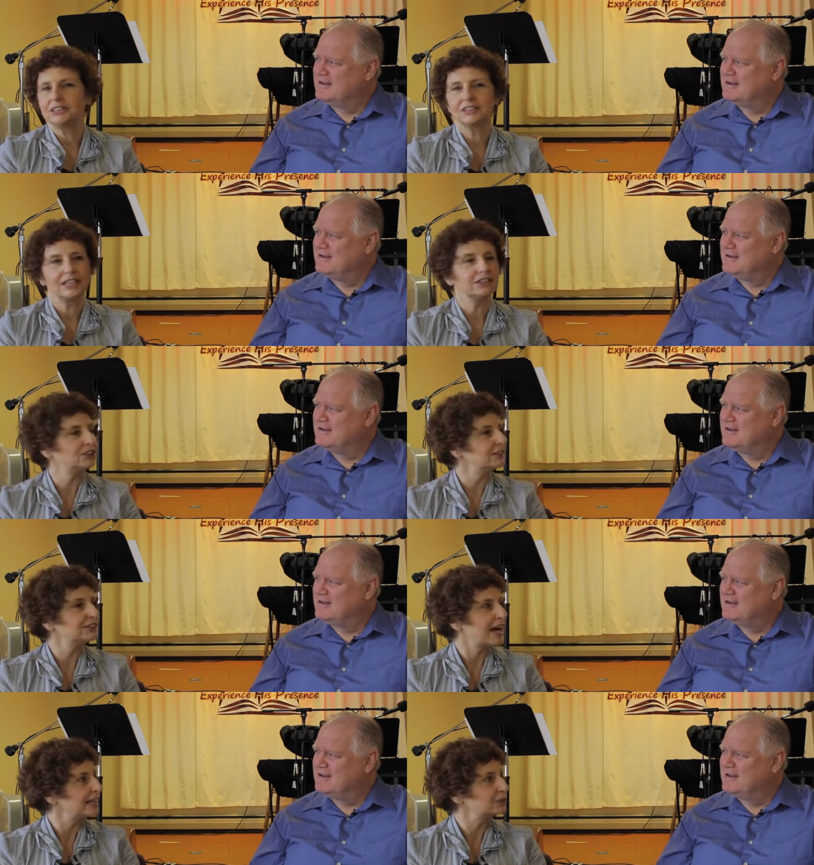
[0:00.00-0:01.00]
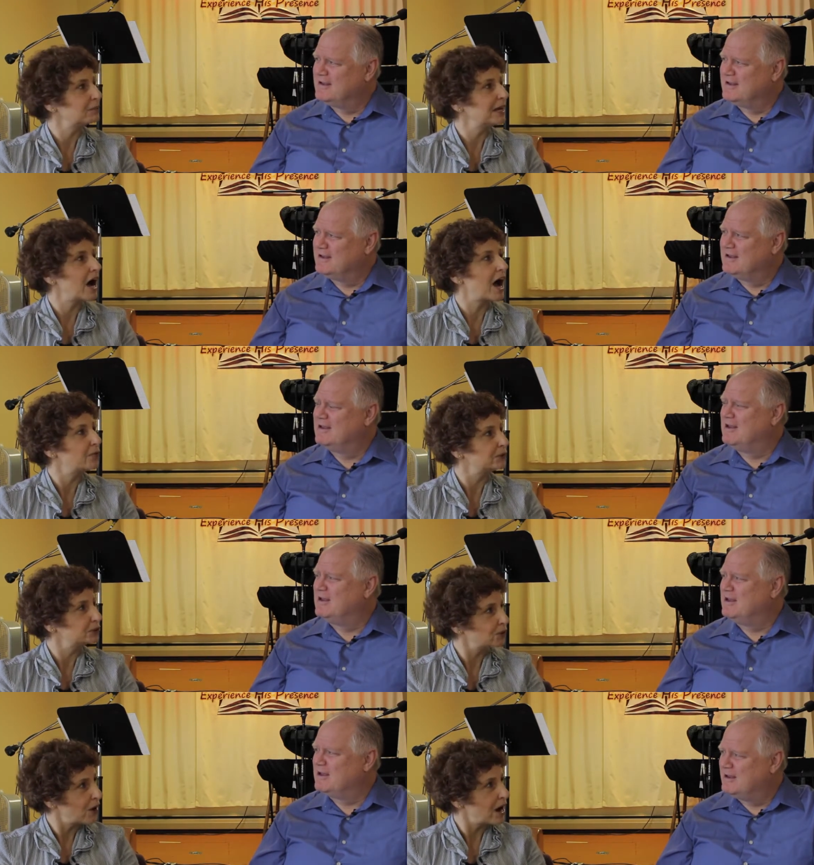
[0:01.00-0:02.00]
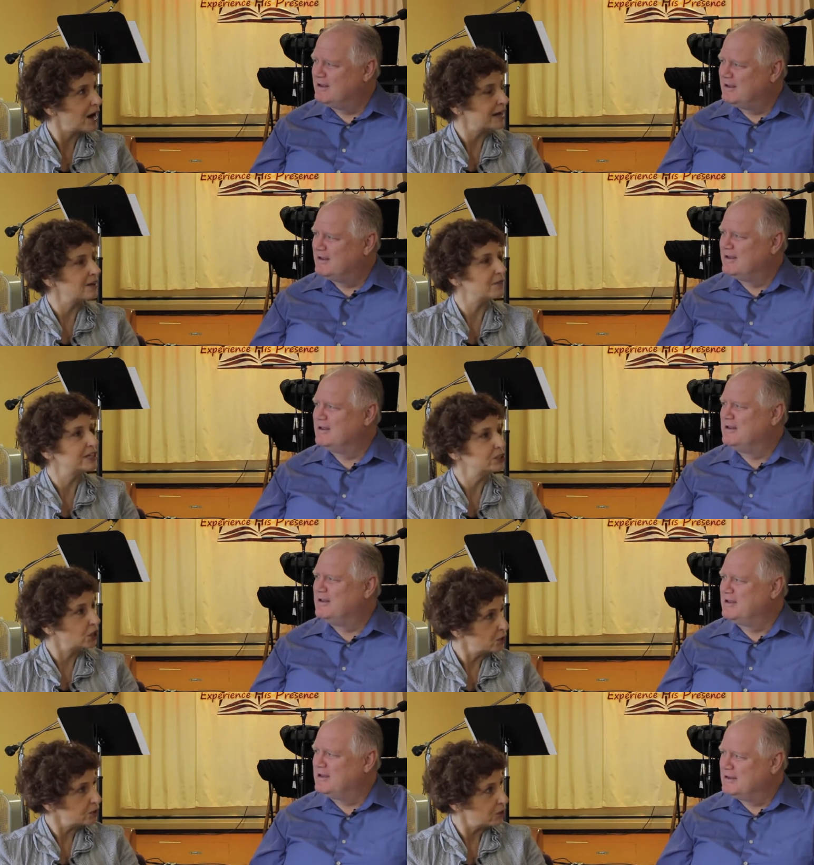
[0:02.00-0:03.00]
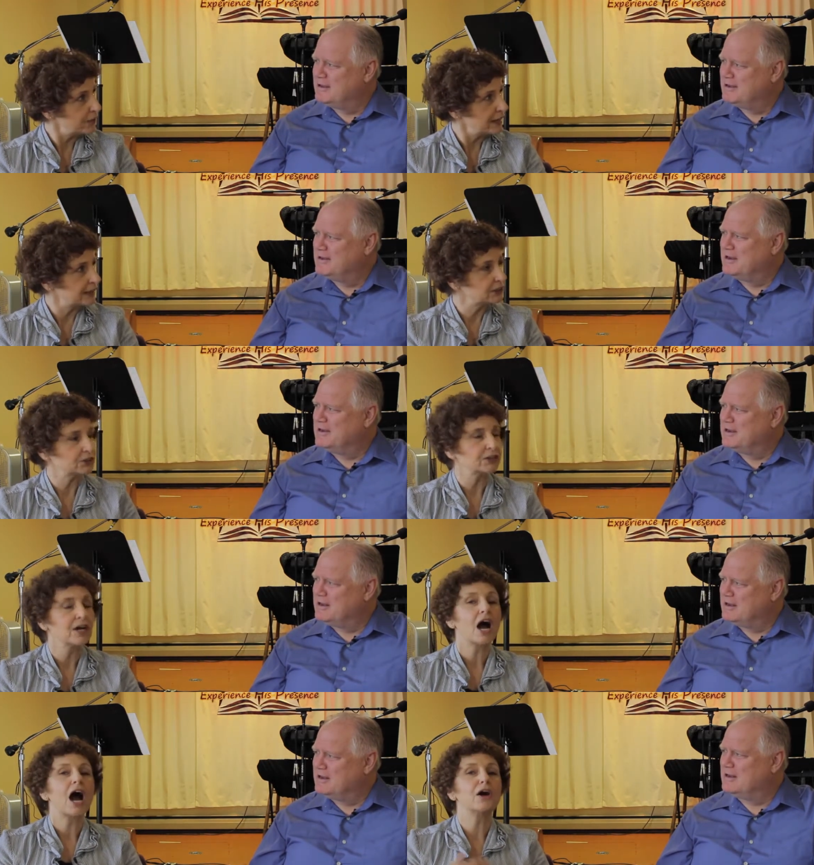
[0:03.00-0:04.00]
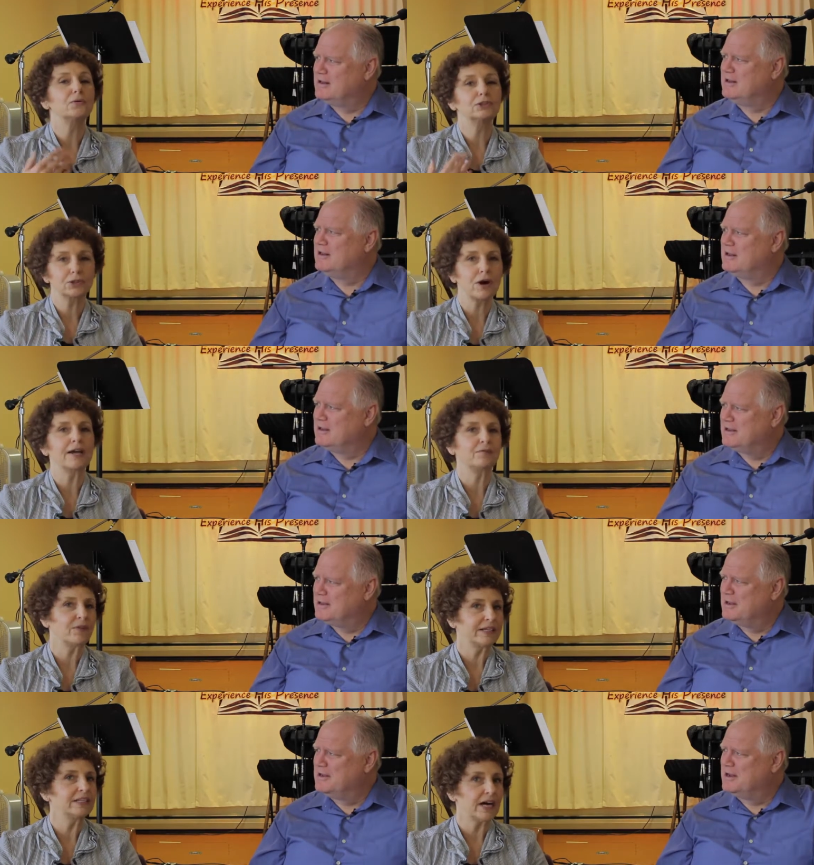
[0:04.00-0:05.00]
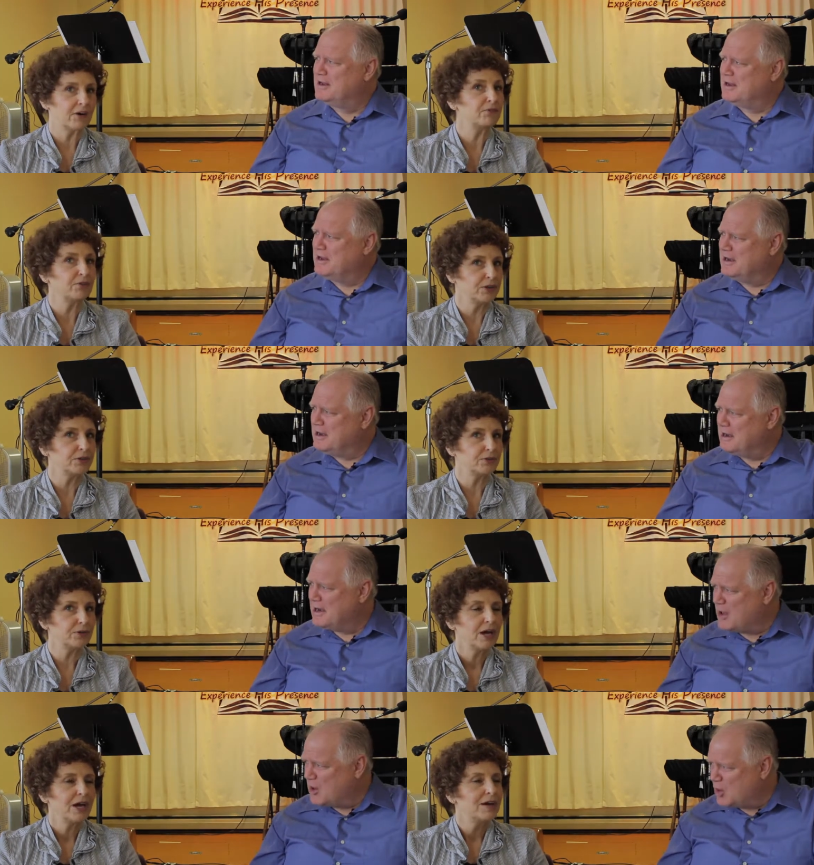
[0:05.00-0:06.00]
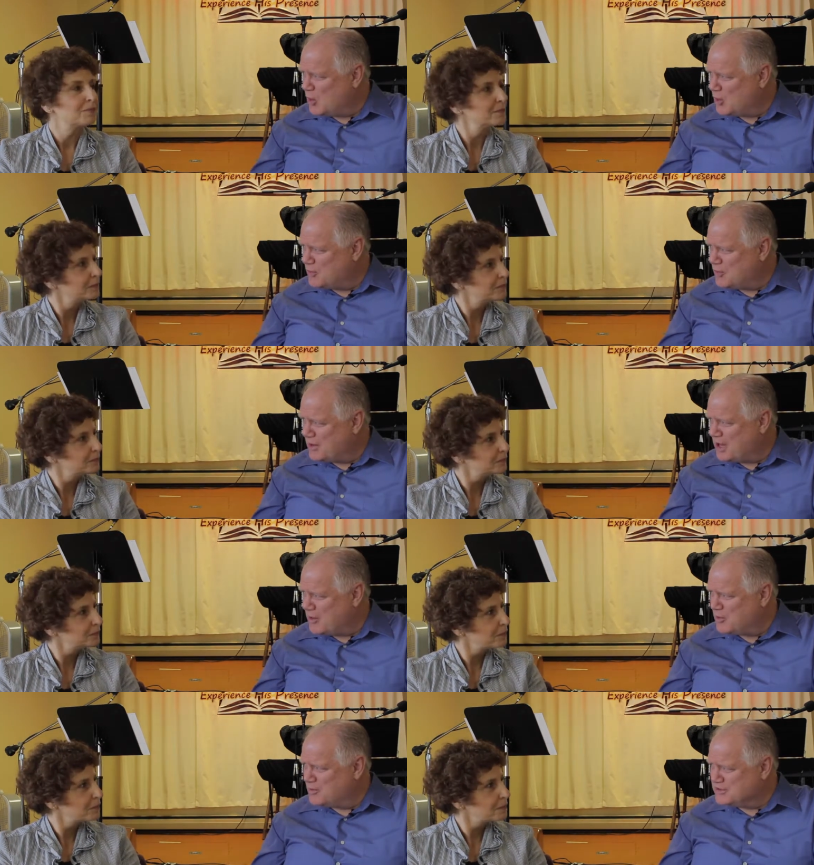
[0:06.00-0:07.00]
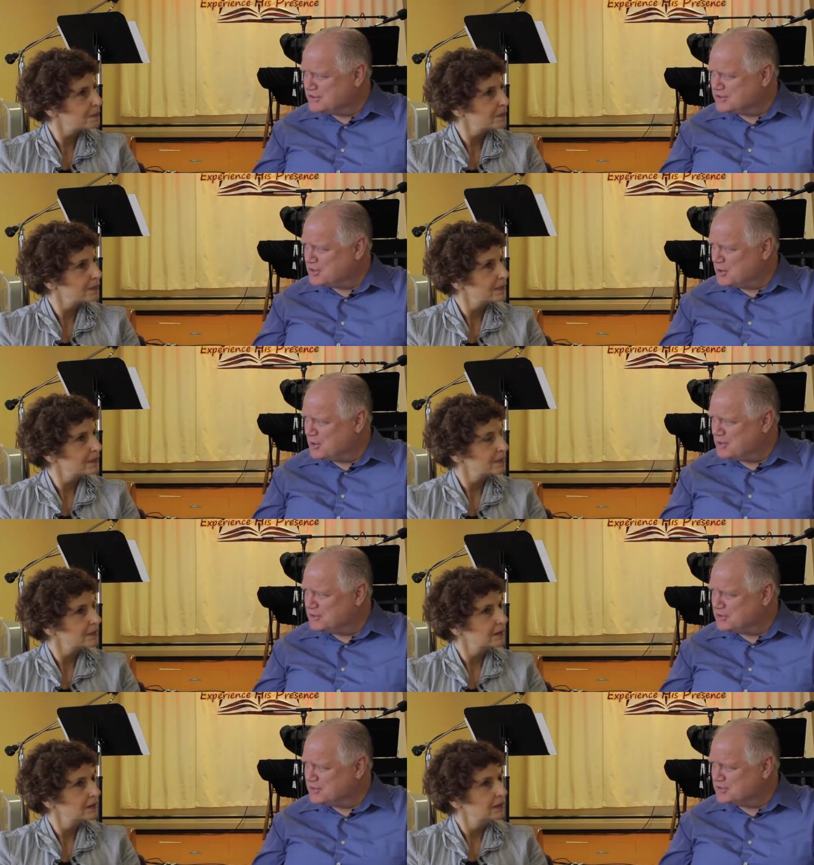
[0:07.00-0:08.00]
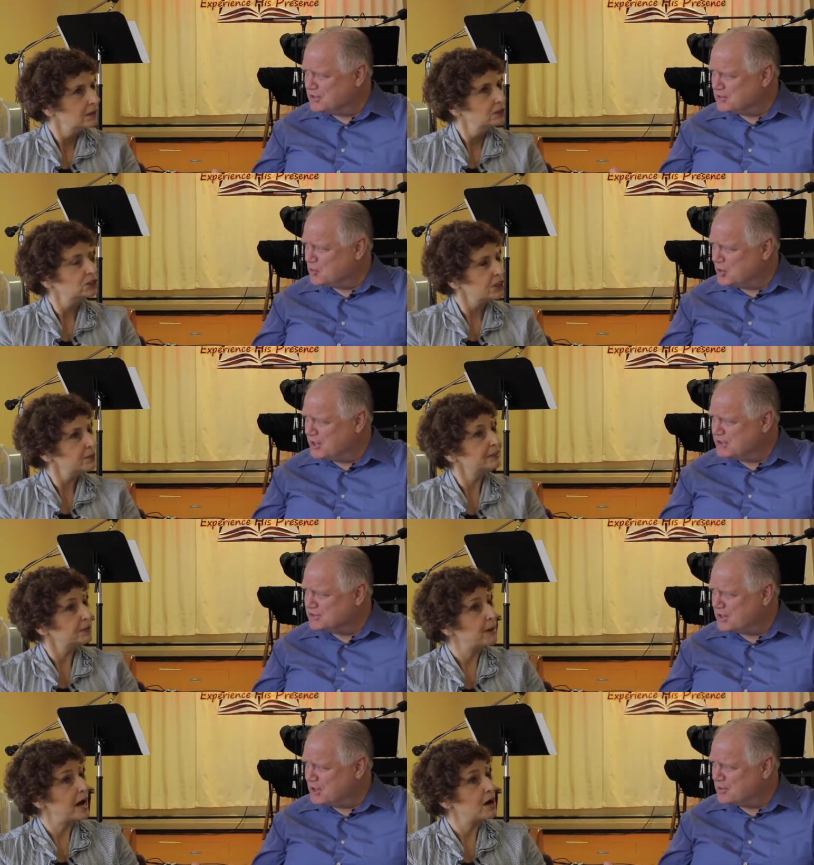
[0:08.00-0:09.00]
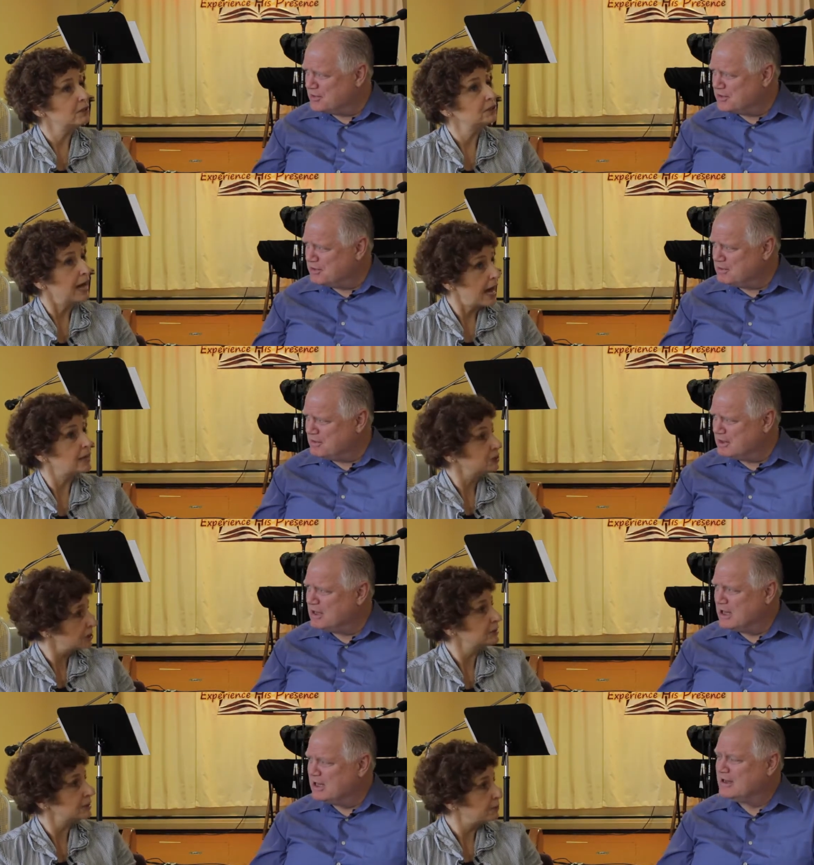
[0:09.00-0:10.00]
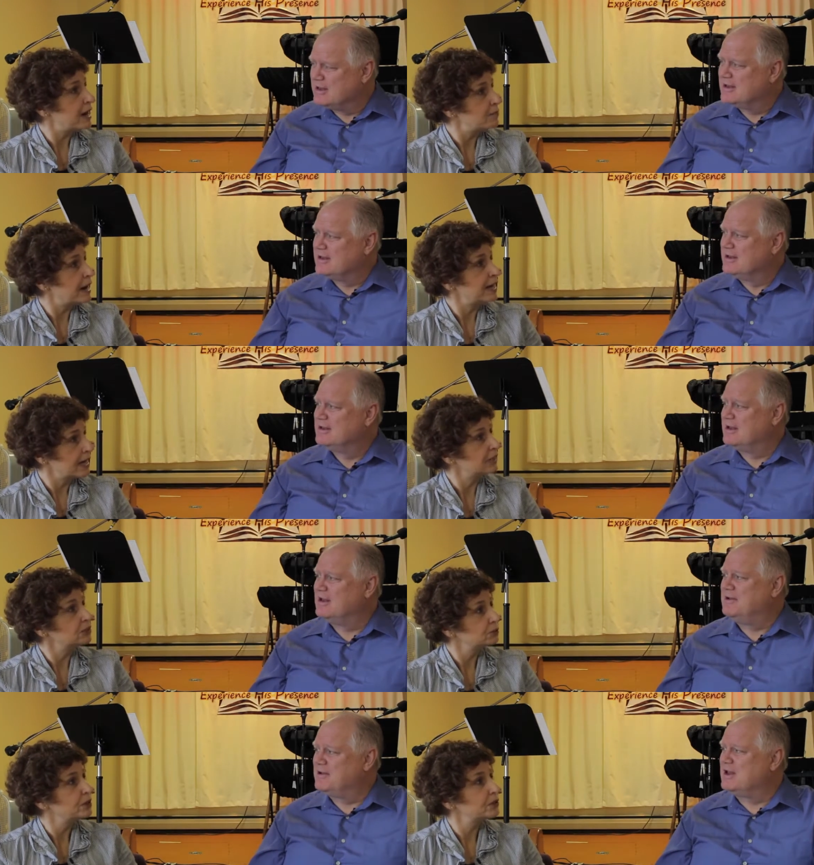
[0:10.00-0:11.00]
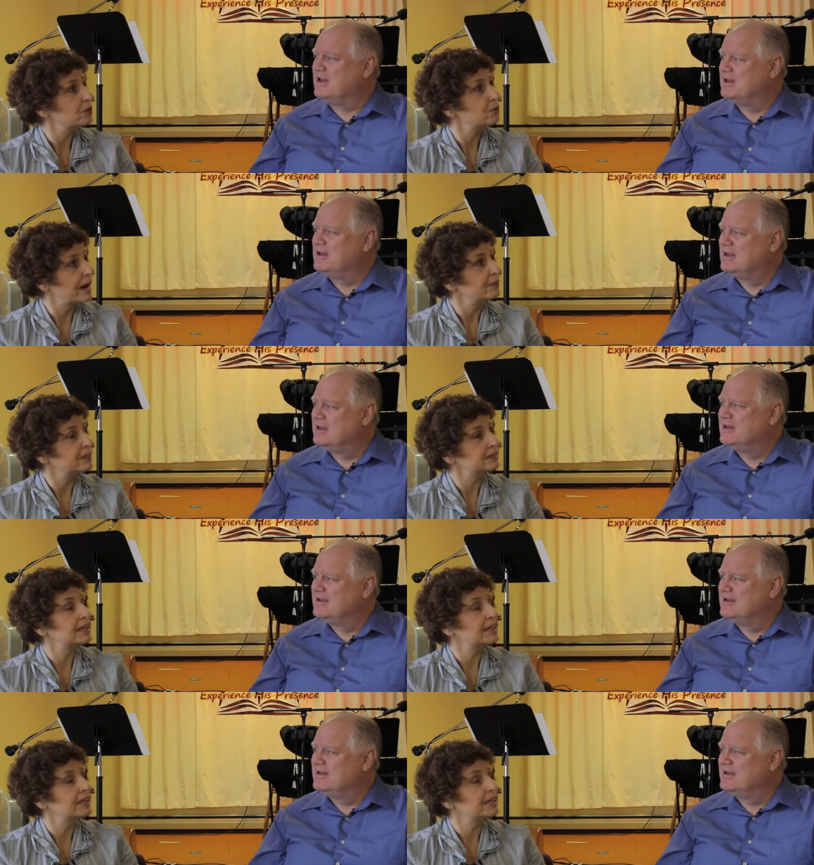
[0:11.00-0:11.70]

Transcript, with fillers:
Speaker 1: she said, Just ask me. I will try. If I don't know the answer, I will try and find it out for you.
Speaker 2: Now, how old, how old was this girl? She was in her 20s she was about, Yeah, or? she
Speaker 1: was about my age. Okay. We were around the